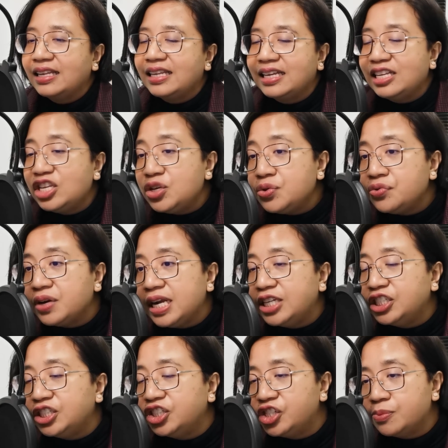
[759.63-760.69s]
the new
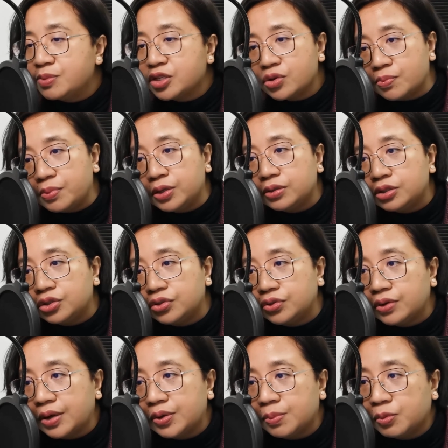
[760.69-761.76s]
relationships you build
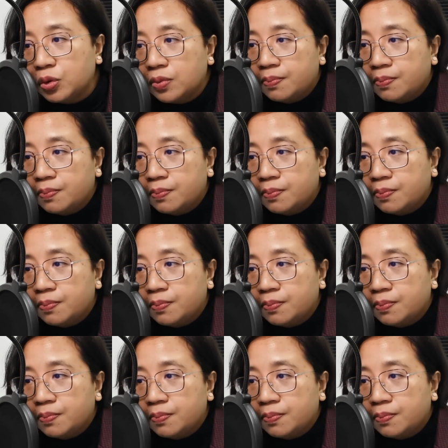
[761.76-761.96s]
throughout the